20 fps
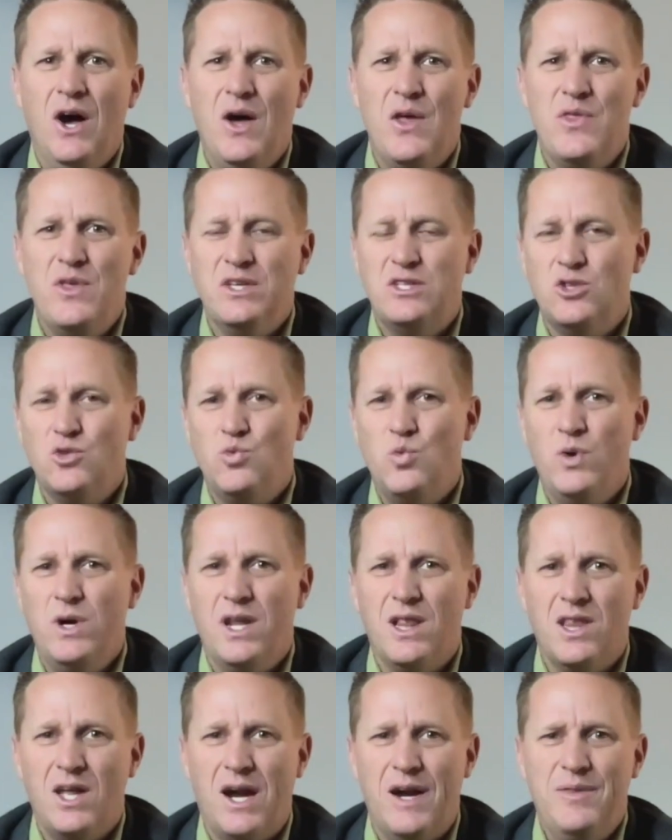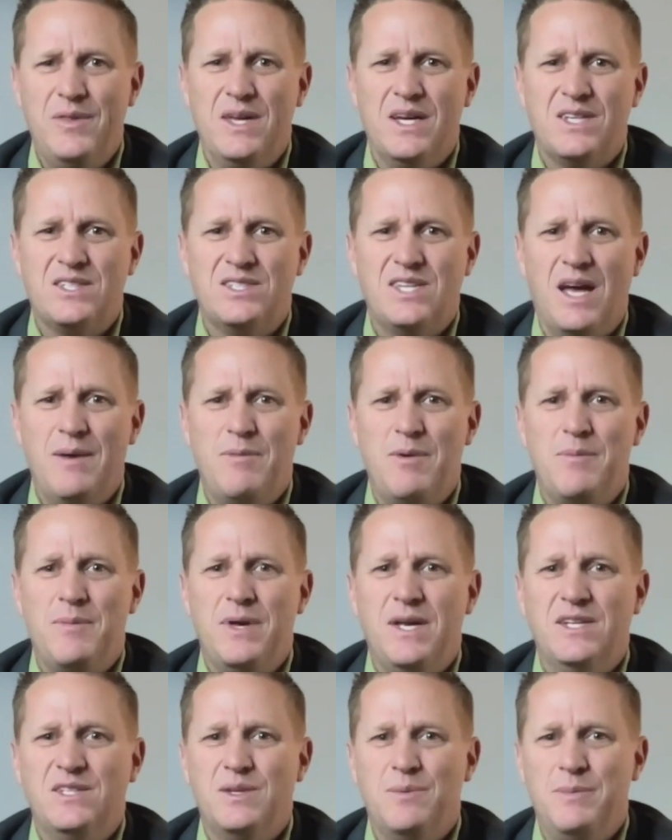This is when a lot of the excitement
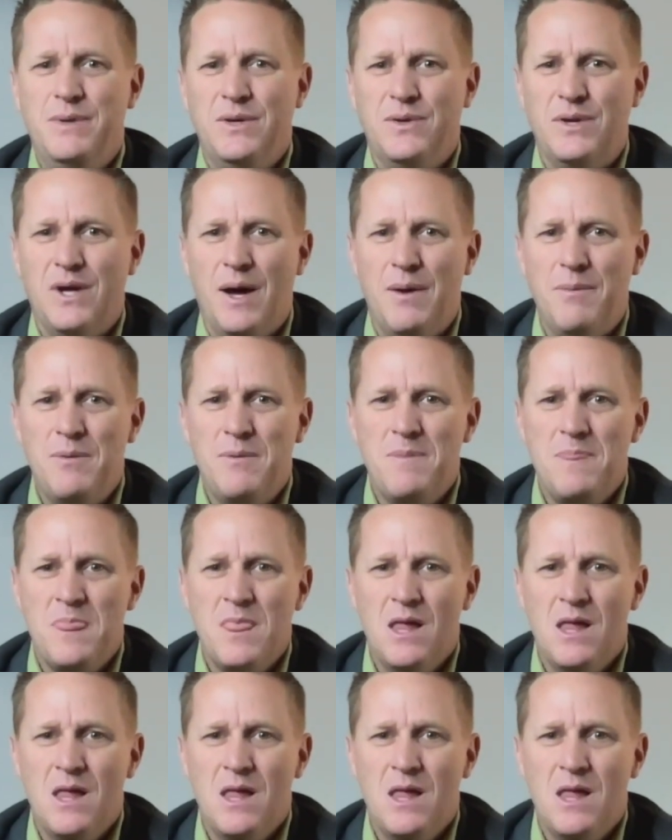begins to build up